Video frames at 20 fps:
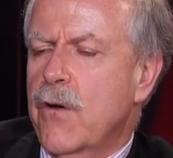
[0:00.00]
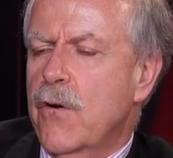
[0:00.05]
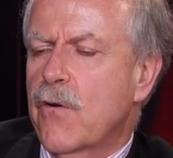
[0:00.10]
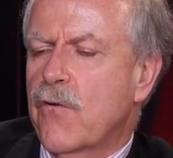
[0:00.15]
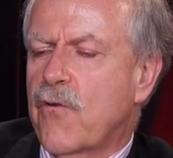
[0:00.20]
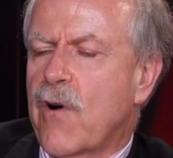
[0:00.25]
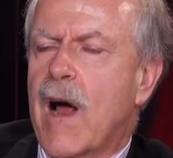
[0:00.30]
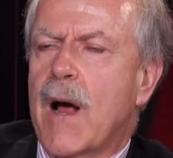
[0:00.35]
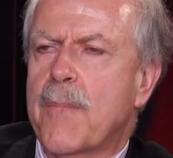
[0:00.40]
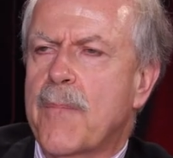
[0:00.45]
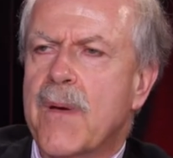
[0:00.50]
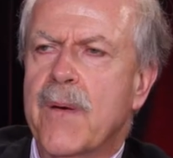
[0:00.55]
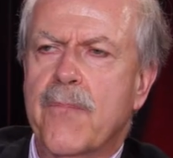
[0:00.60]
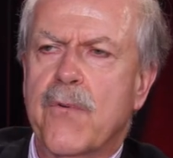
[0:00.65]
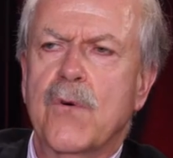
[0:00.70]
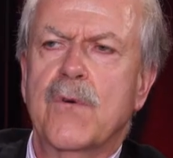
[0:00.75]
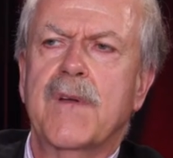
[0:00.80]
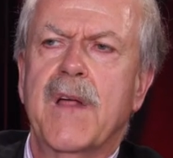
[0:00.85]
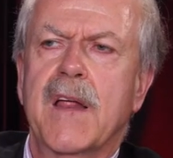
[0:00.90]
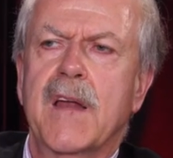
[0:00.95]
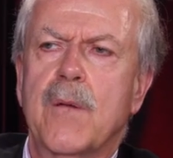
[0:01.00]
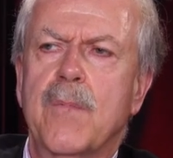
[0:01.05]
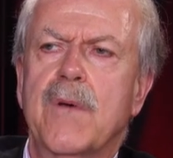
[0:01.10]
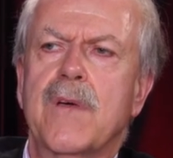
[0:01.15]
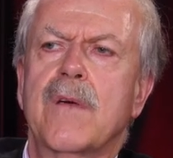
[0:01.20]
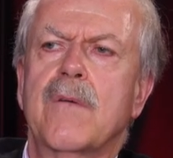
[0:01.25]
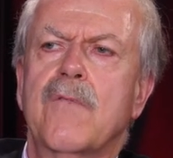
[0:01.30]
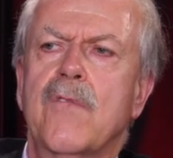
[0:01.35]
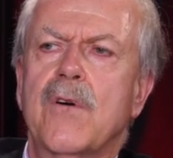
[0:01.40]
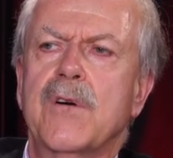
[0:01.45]
you attract people who tend to
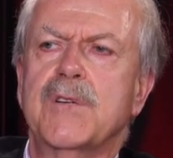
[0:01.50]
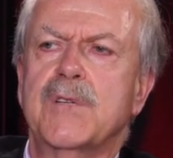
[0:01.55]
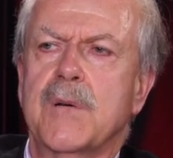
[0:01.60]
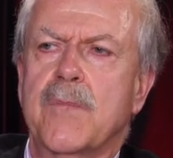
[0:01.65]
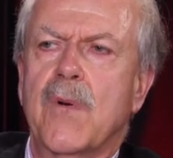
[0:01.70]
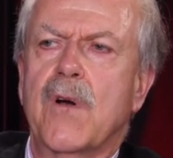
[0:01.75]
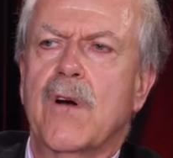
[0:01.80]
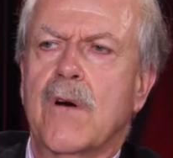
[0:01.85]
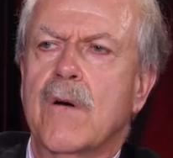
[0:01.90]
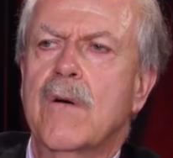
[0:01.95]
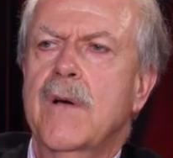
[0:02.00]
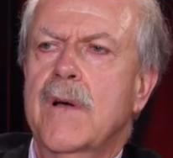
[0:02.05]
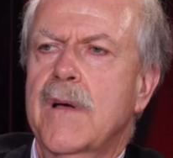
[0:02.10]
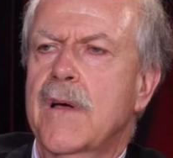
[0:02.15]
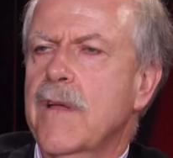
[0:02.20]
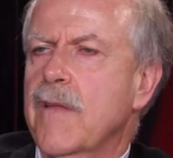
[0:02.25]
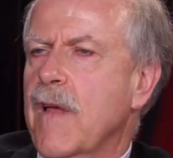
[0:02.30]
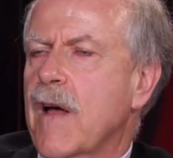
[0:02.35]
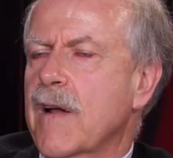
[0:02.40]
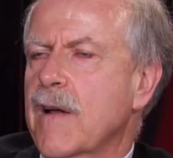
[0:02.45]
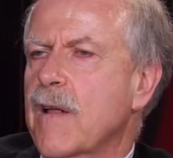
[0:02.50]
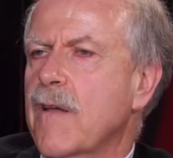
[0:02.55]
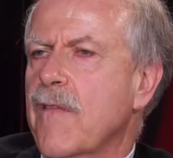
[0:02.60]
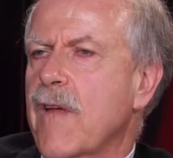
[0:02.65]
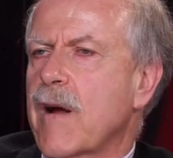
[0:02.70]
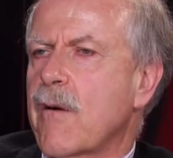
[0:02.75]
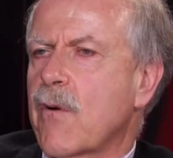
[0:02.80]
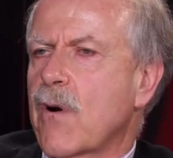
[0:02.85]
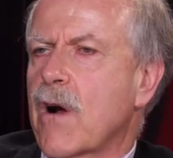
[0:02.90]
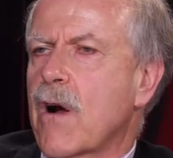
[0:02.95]
be very similar in
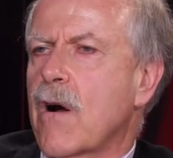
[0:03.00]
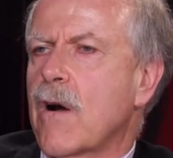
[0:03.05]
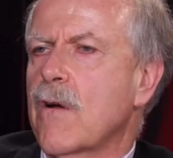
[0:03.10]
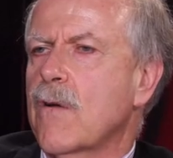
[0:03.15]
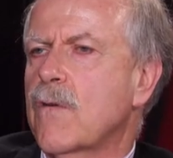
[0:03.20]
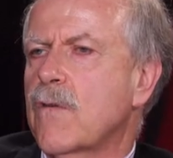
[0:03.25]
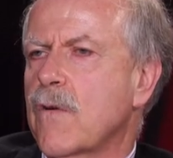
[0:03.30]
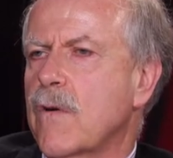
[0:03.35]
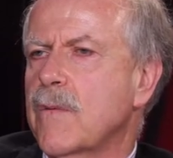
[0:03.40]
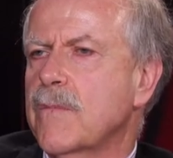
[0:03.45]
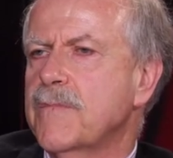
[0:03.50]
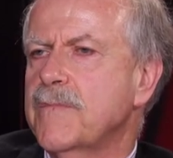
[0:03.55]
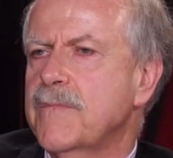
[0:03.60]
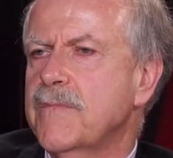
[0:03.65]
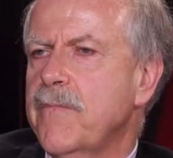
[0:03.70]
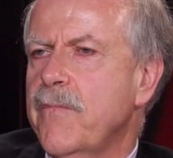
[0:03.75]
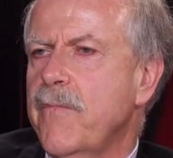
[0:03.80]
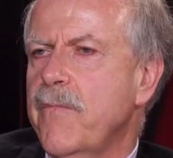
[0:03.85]
that regard. So